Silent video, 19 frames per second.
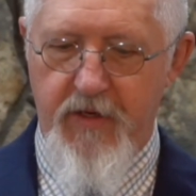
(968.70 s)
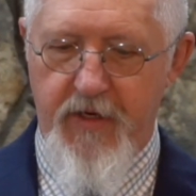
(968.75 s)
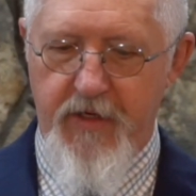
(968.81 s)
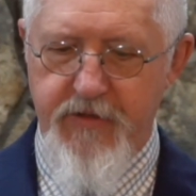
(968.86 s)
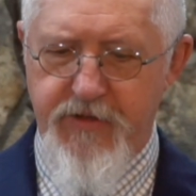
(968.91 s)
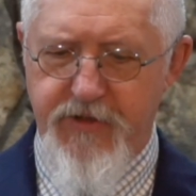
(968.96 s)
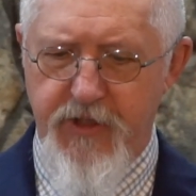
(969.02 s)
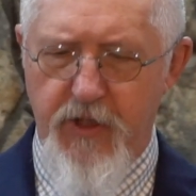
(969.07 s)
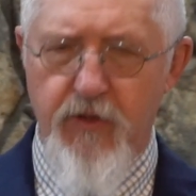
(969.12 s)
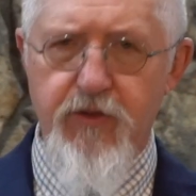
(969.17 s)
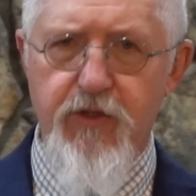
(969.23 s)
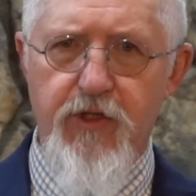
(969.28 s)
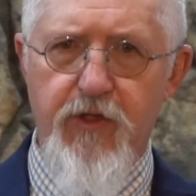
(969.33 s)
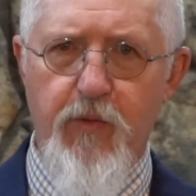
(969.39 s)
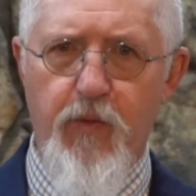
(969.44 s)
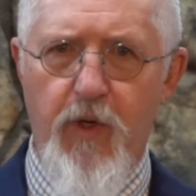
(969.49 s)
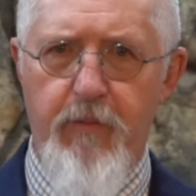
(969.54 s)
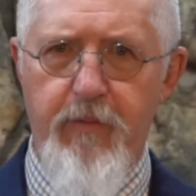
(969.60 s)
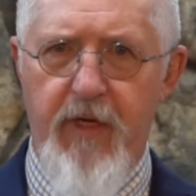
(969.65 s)
And so to the
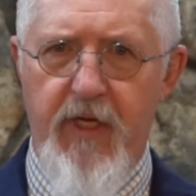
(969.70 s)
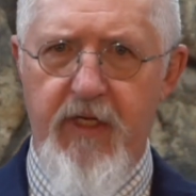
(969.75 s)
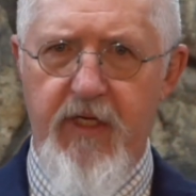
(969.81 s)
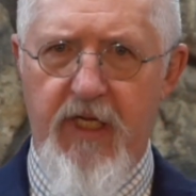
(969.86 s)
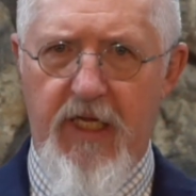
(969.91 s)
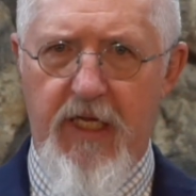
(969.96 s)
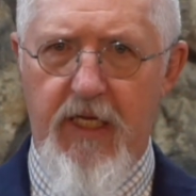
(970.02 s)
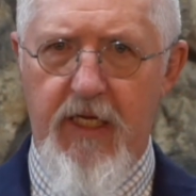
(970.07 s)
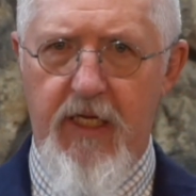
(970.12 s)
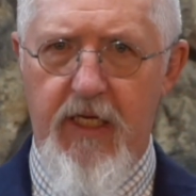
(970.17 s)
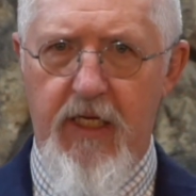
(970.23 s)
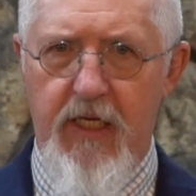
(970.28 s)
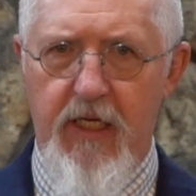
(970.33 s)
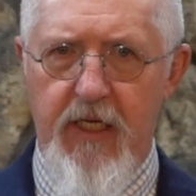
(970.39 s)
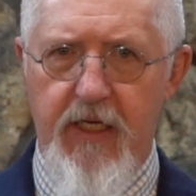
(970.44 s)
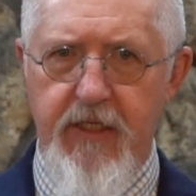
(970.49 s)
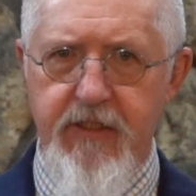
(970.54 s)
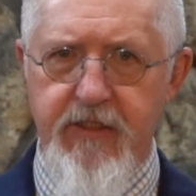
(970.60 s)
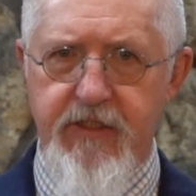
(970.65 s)
women, he
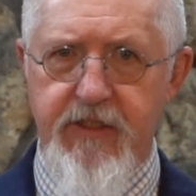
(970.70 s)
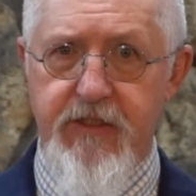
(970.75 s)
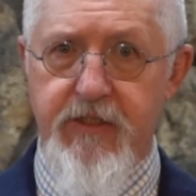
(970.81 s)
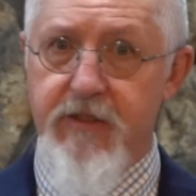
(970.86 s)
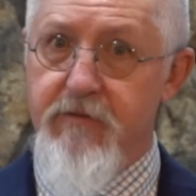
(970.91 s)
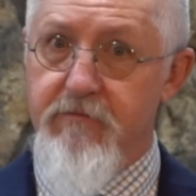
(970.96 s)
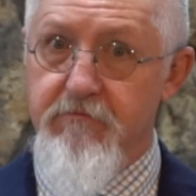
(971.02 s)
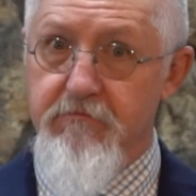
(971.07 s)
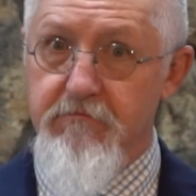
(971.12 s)
is